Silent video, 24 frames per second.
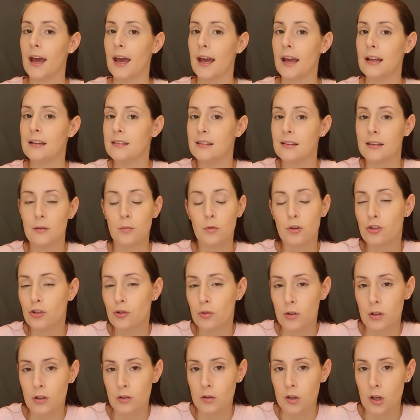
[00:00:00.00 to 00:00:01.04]
and see what
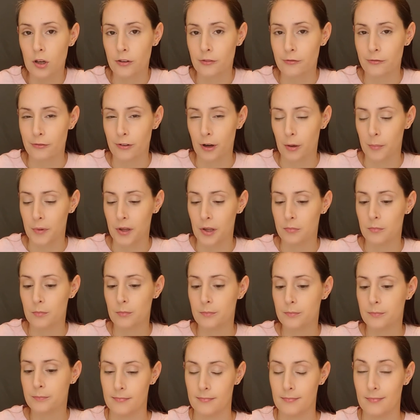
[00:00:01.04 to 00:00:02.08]
you can learn from it.
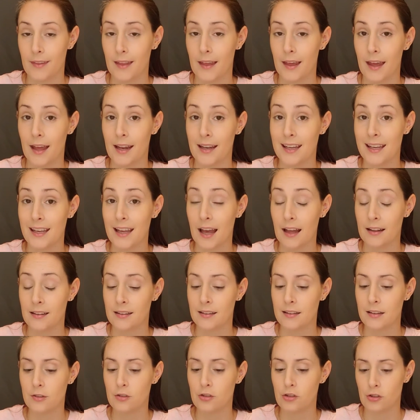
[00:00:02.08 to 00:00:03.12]
And he
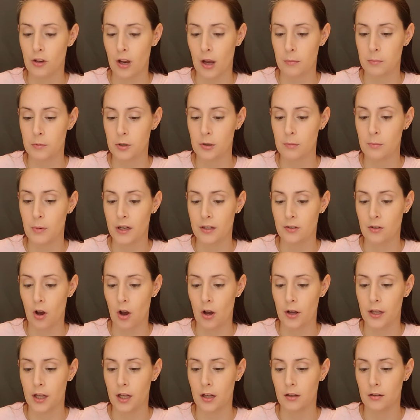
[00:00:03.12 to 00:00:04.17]
ends this chapter by
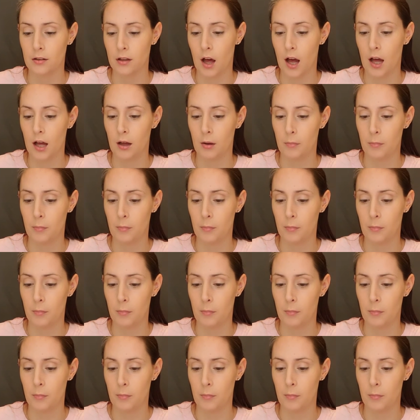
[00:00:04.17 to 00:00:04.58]
talking a lot